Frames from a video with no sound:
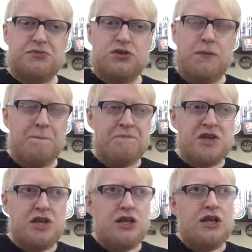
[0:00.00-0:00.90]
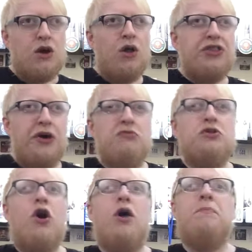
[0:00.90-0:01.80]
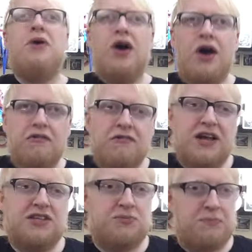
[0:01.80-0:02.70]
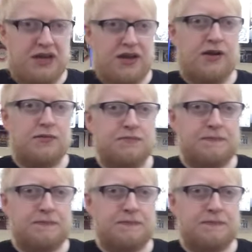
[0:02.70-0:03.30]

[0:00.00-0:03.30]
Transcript: But although not a perfect beer,